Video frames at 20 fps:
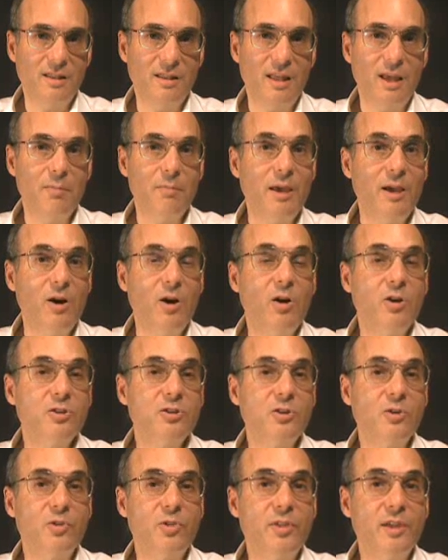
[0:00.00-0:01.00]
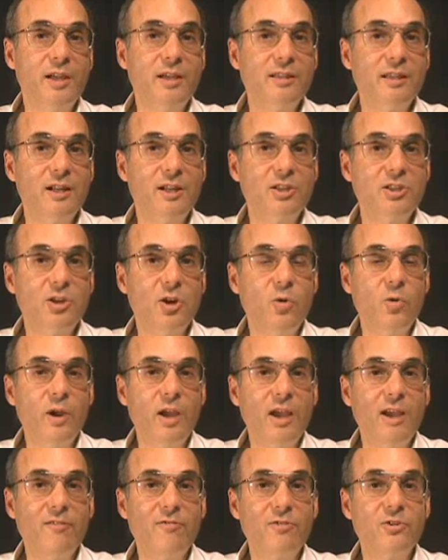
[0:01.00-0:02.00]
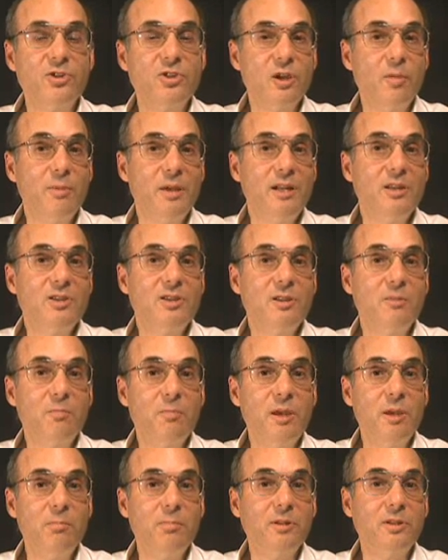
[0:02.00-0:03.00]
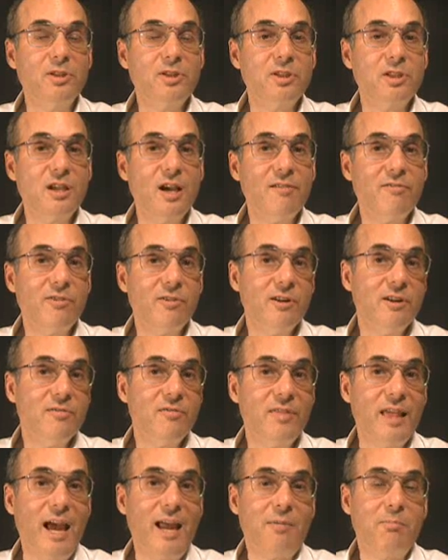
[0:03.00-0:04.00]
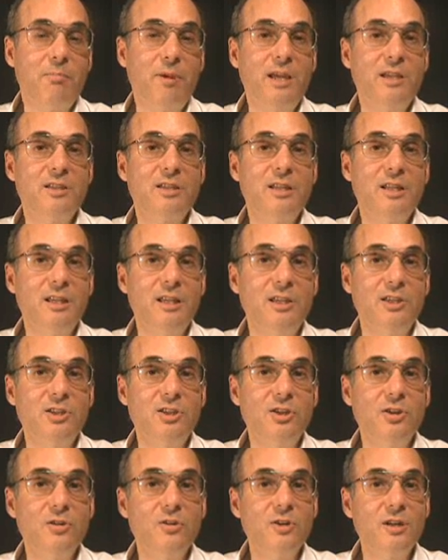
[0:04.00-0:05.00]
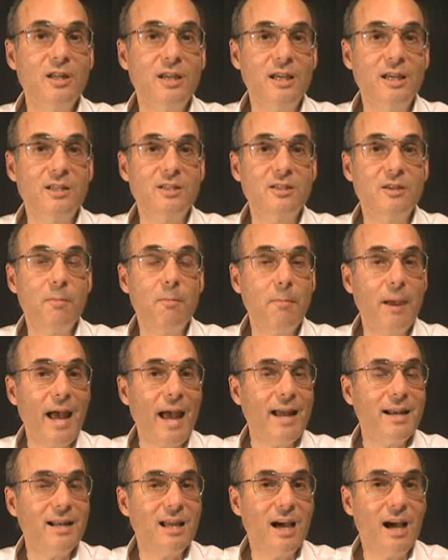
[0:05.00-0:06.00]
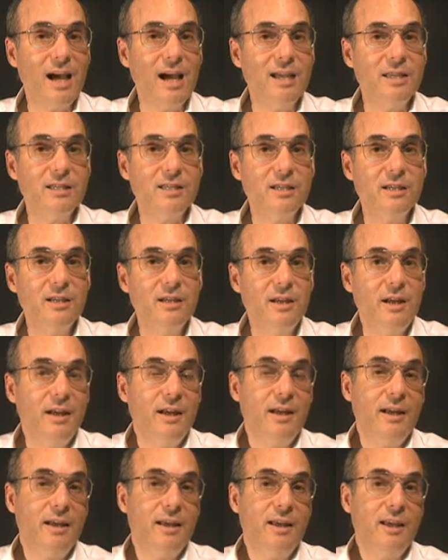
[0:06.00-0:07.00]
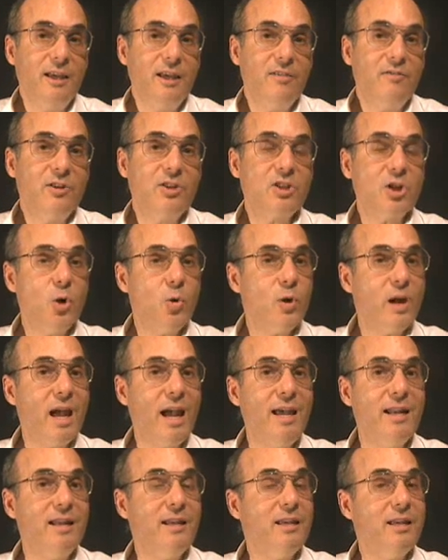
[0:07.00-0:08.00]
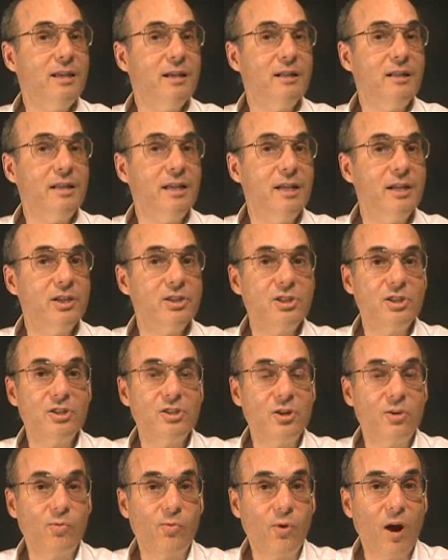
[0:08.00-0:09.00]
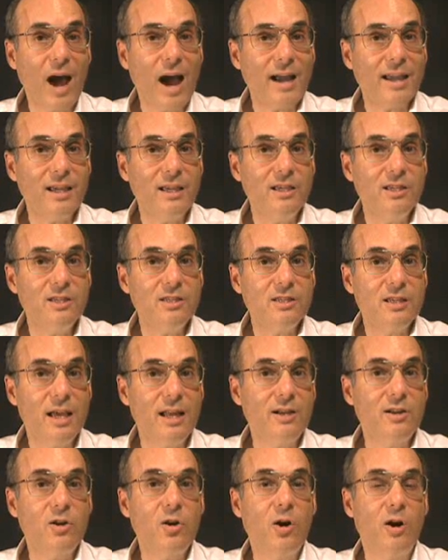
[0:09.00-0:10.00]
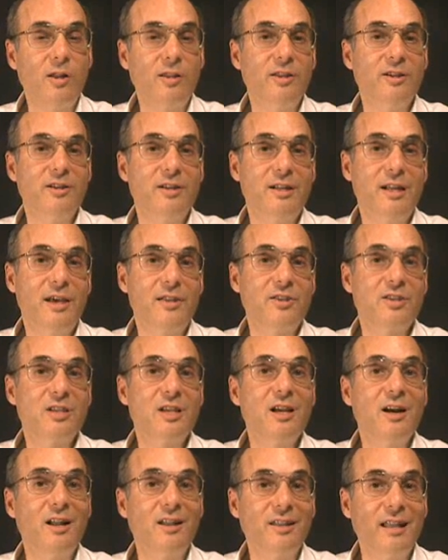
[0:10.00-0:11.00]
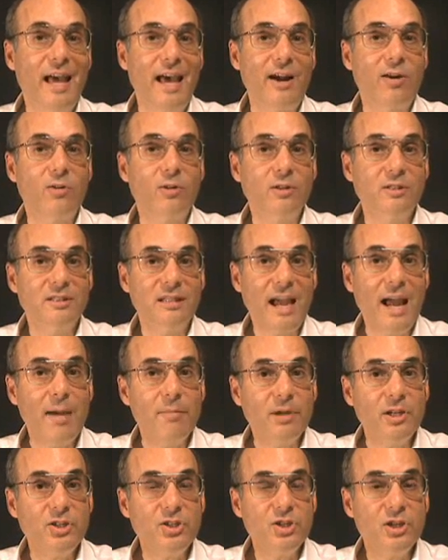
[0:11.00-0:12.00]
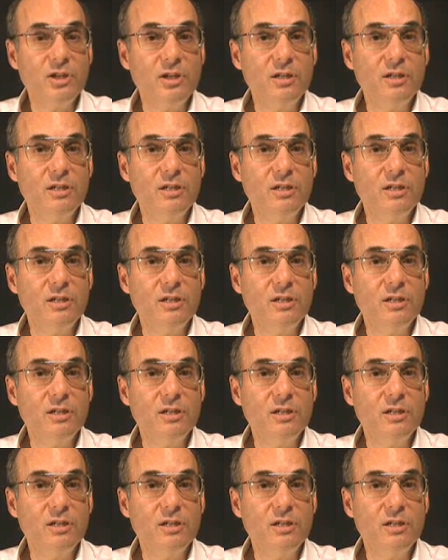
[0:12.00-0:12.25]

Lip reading: They may also think that it's okay for some innocent people to suffer if that makes it easier to get some bad guys. If it's okay to kill innocent Iraqis and call their deaths collateral damage,